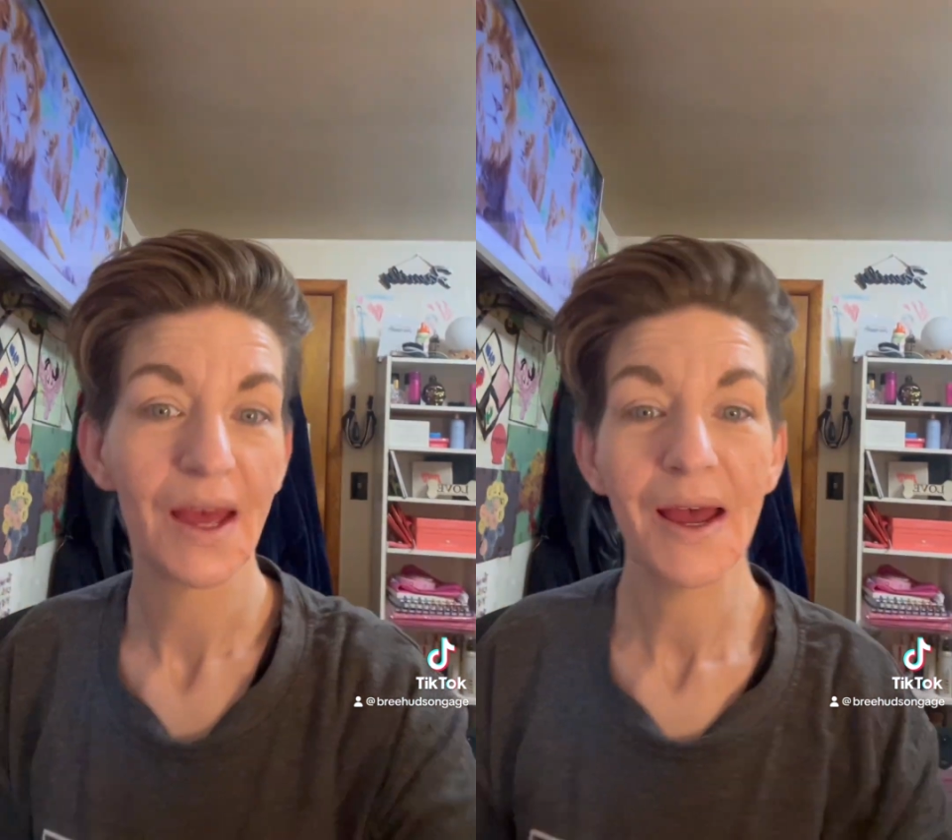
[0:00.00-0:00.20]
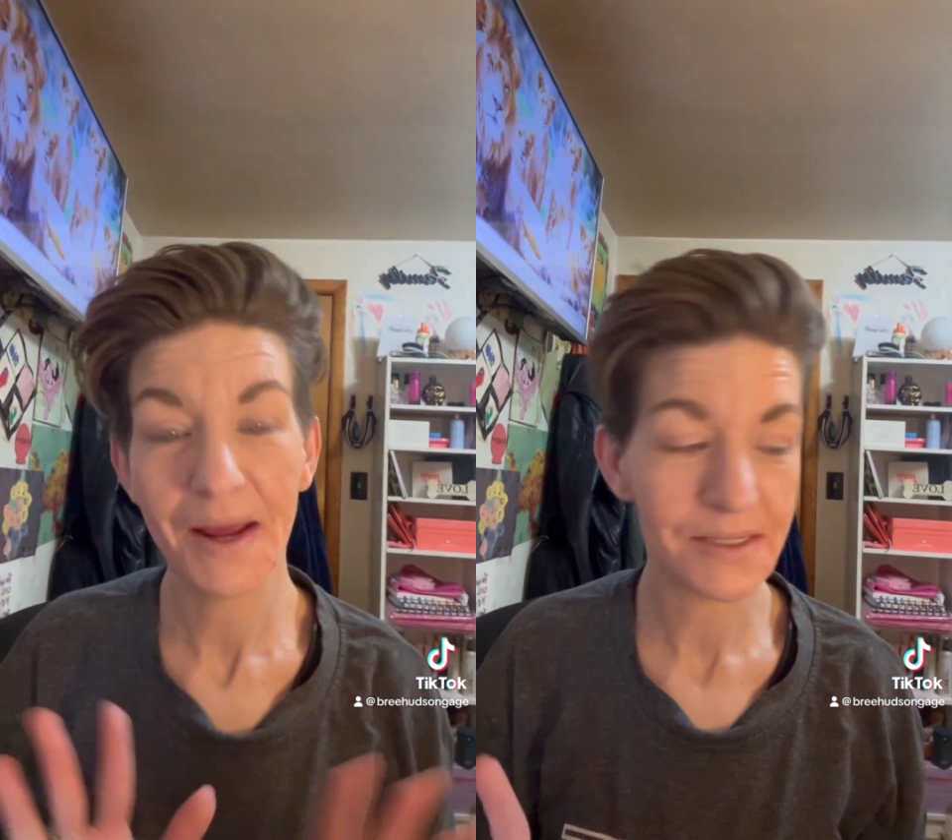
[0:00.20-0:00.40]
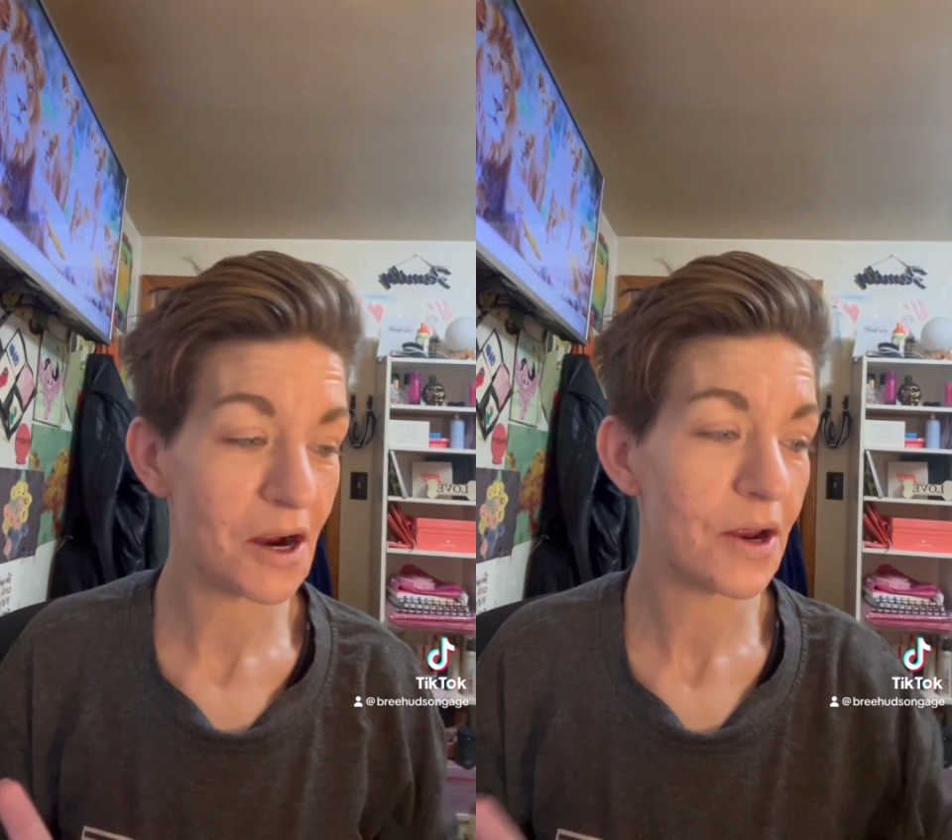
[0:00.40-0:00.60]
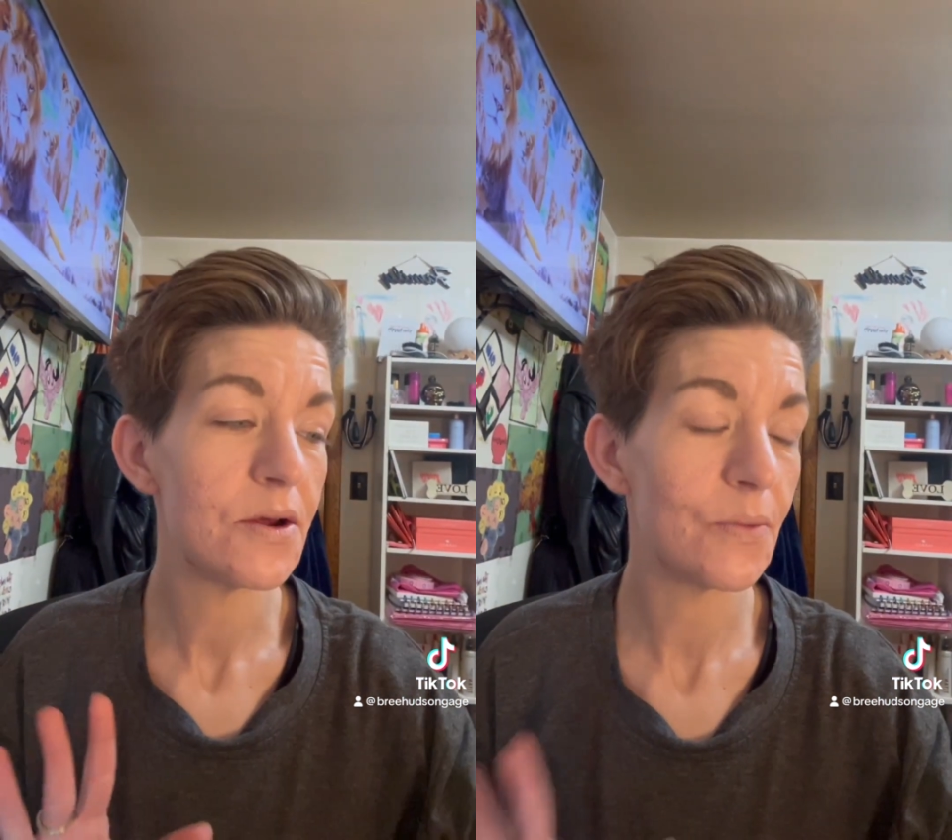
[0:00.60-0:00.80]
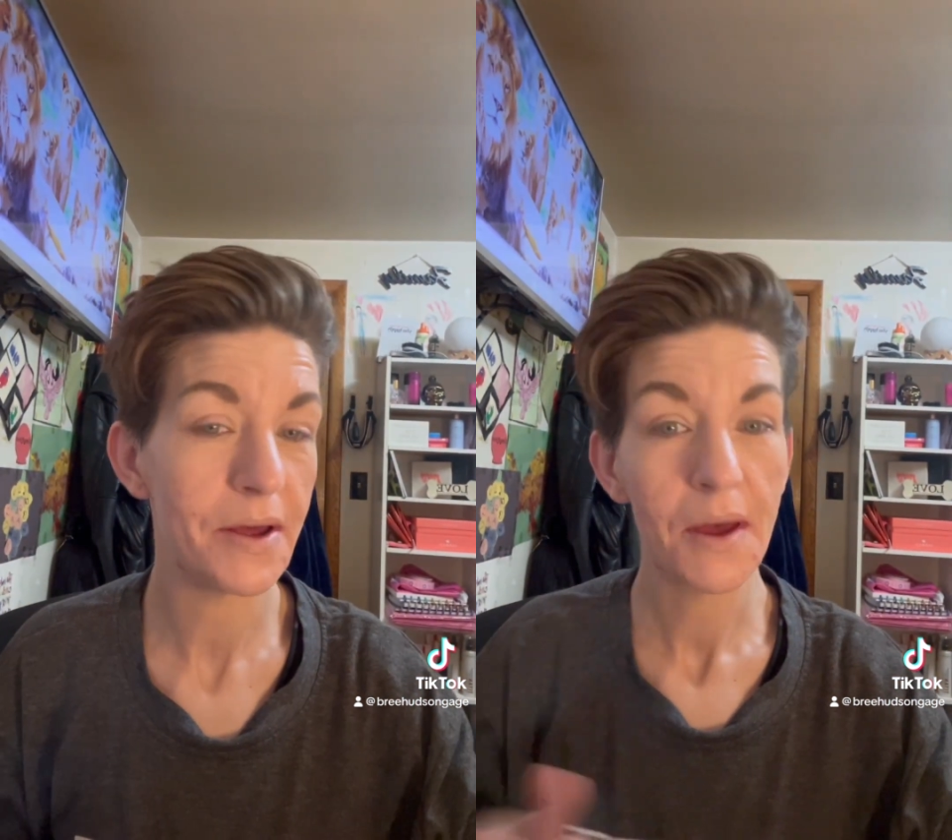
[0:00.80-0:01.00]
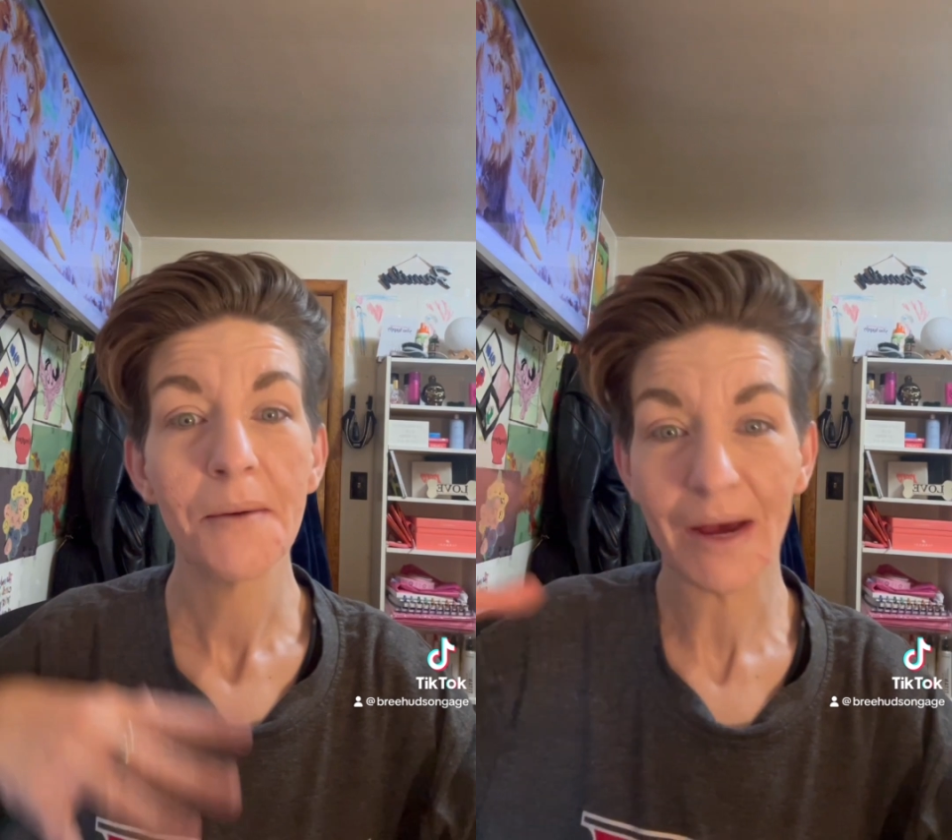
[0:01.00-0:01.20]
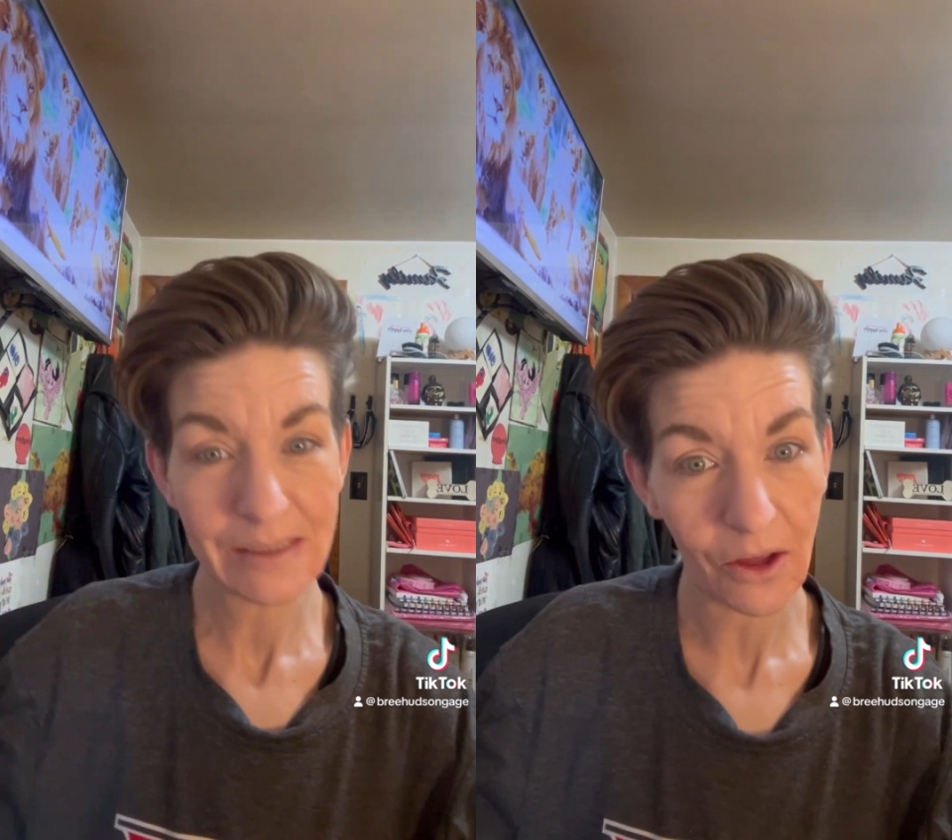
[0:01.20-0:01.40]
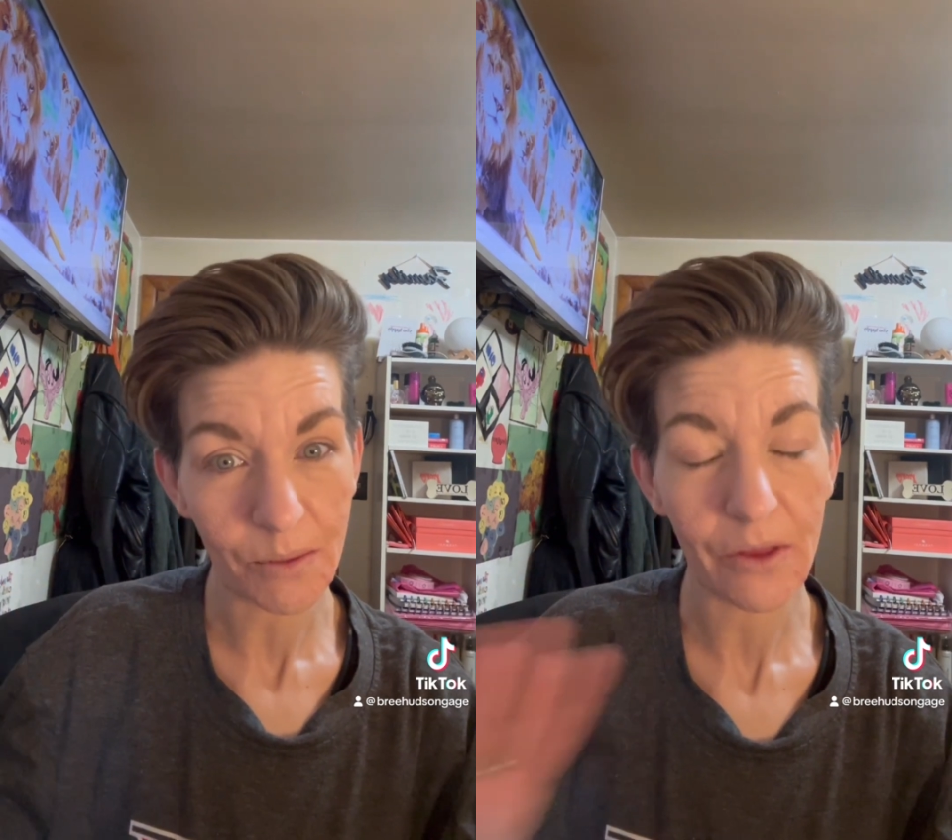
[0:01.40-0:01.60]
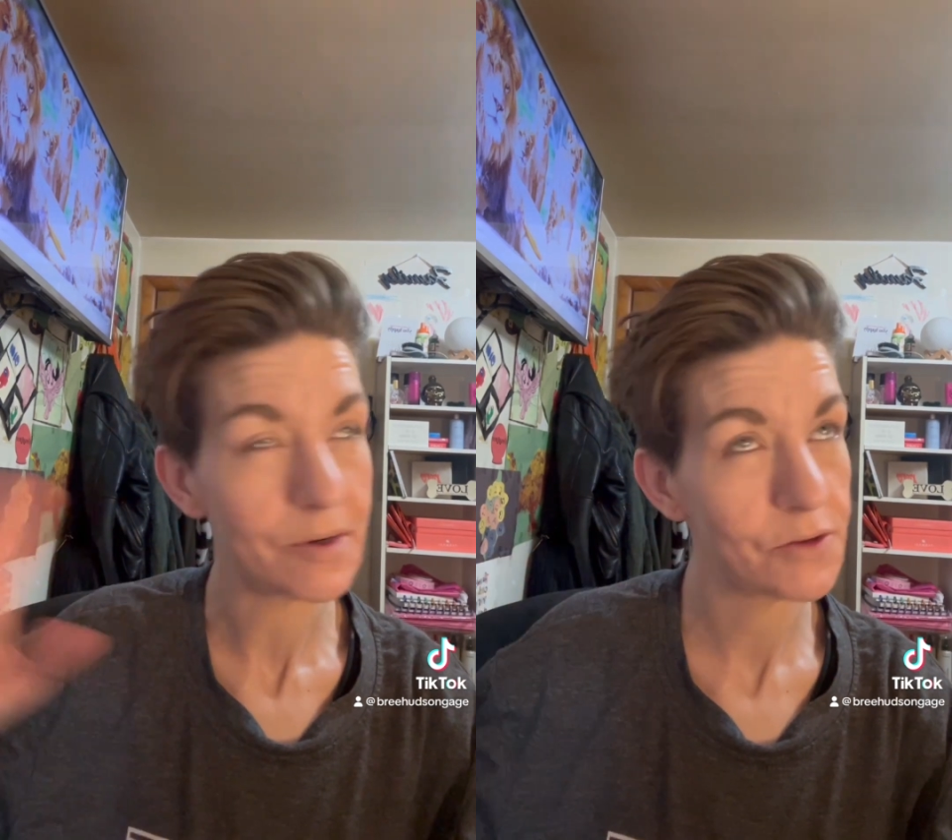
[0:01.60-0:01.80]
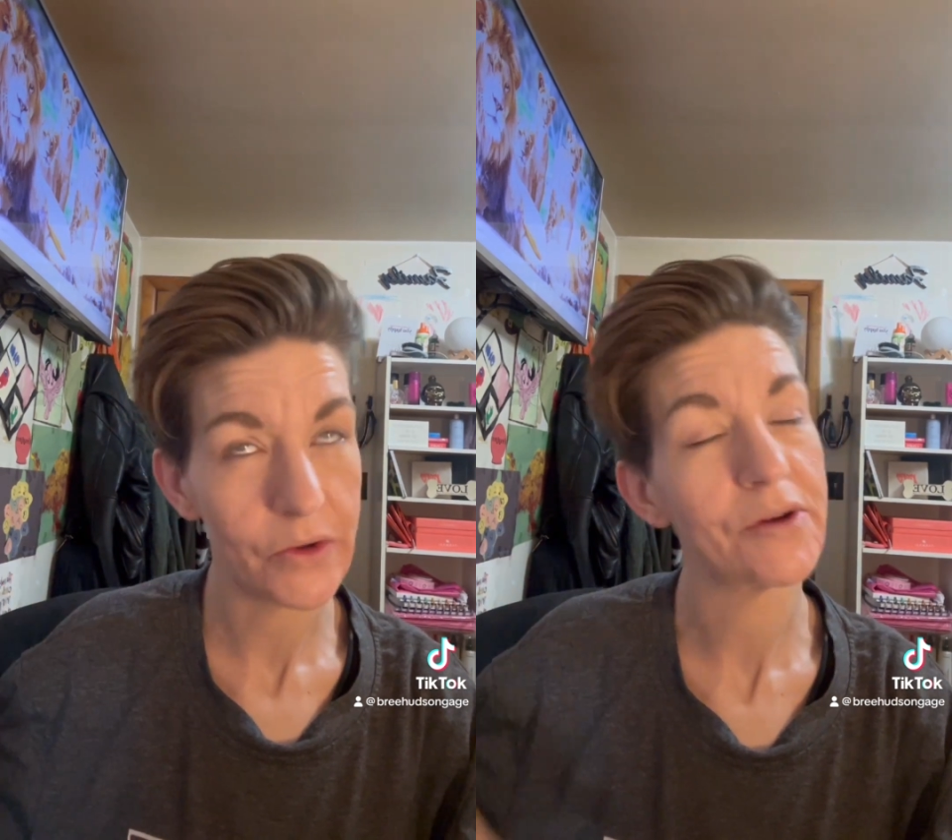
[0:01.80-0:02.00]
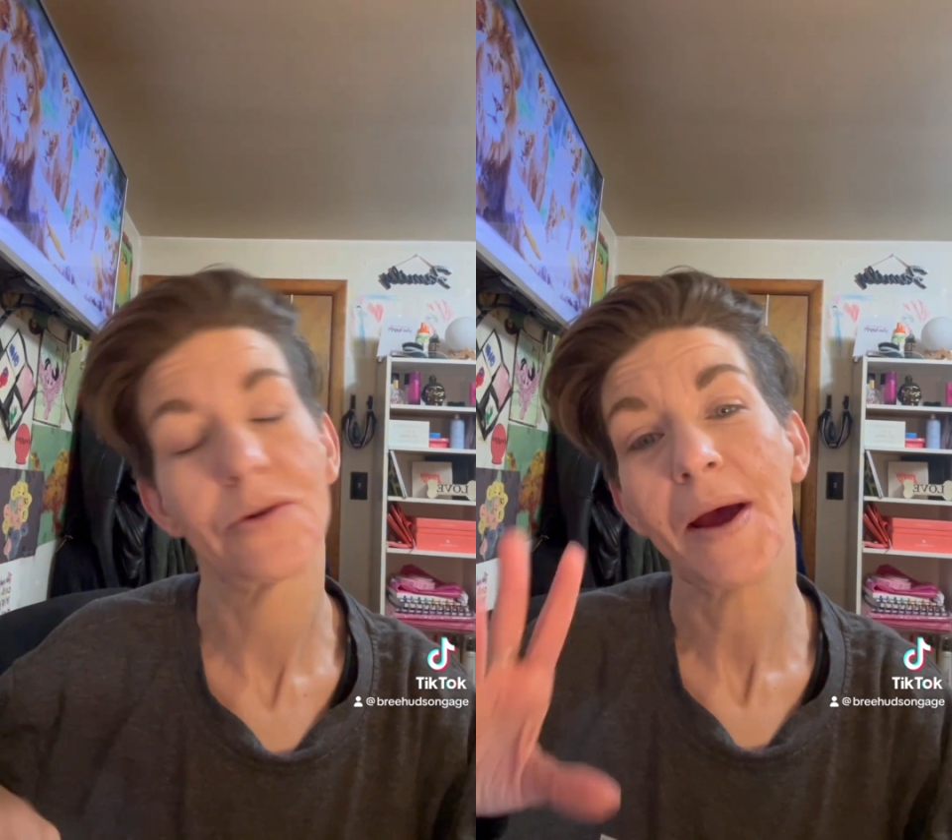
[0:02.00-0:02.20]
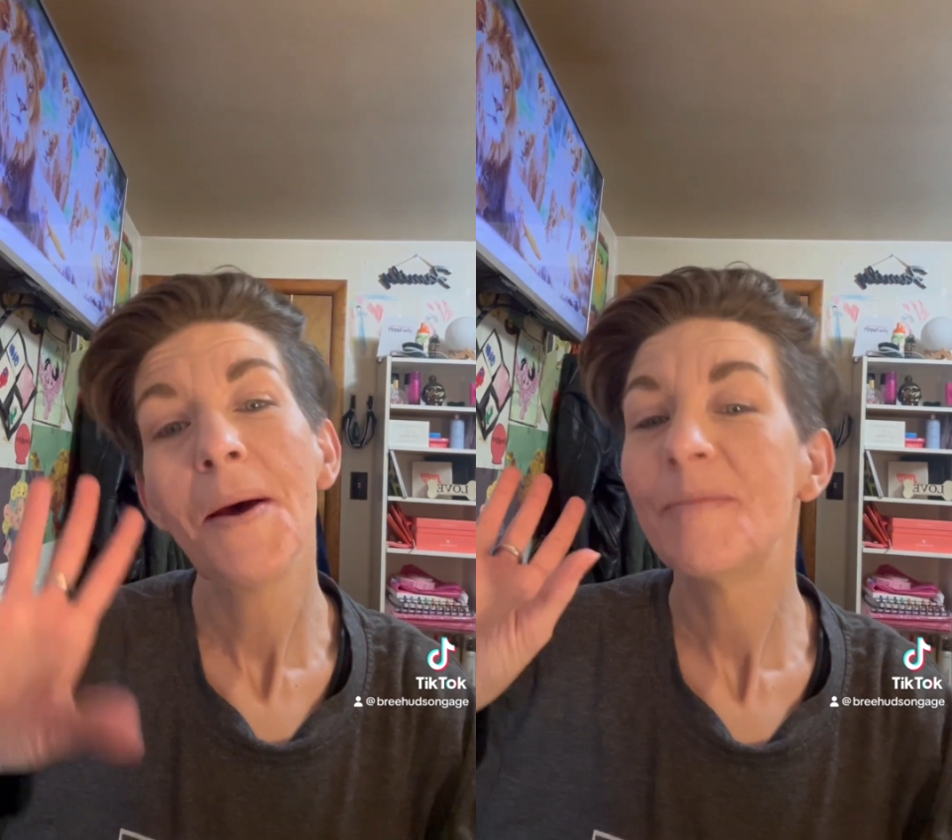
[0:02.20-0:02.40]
It had started with my Italian mother, which is a whole nother story,